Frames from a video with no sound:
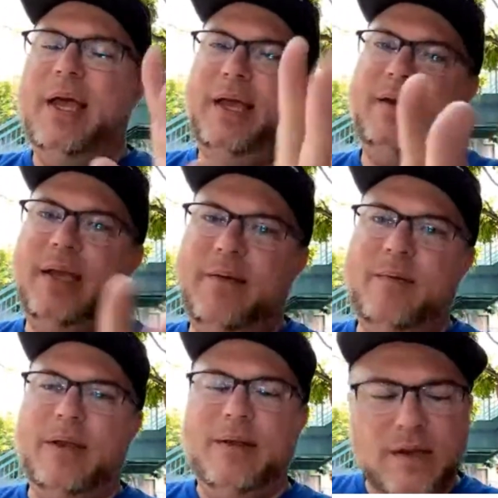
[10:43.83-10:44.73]

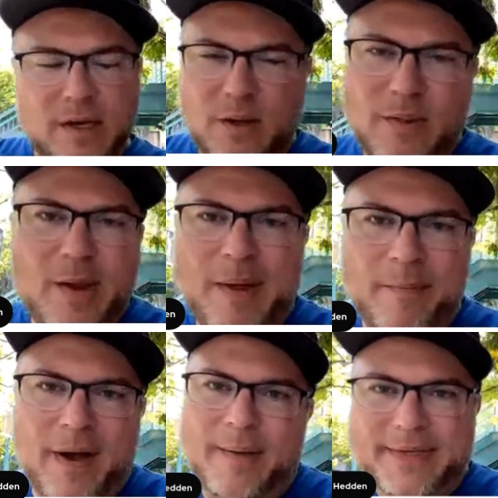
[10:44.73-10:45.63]
And like my
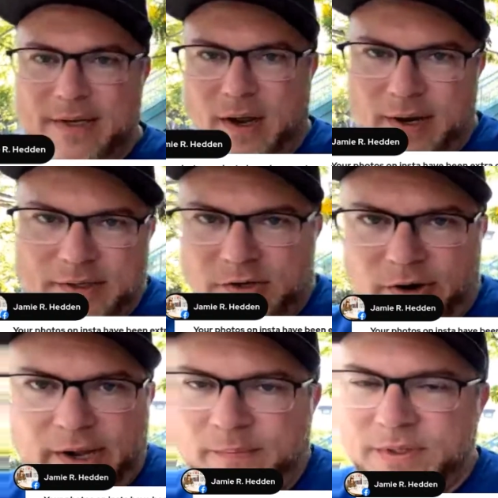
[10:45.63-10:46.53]
mom isn't on
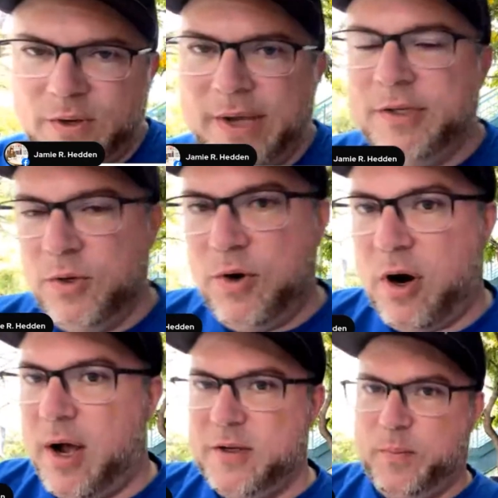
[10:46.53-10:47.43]
Instagram, so I do
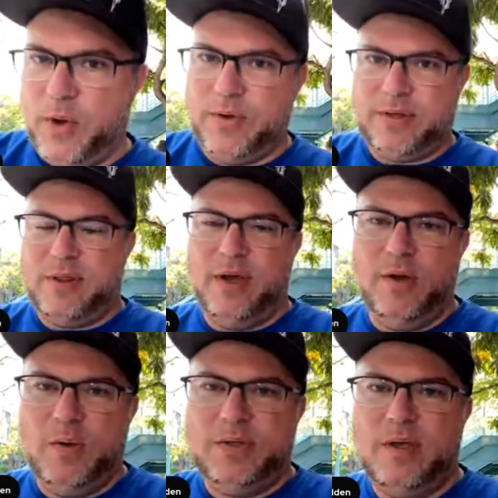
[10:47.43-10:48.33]
cross post
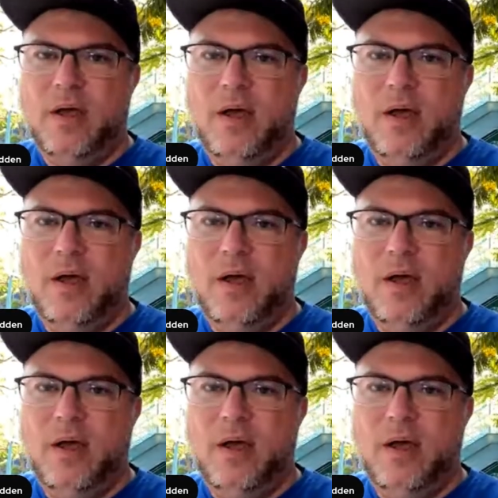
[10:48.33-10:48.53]
those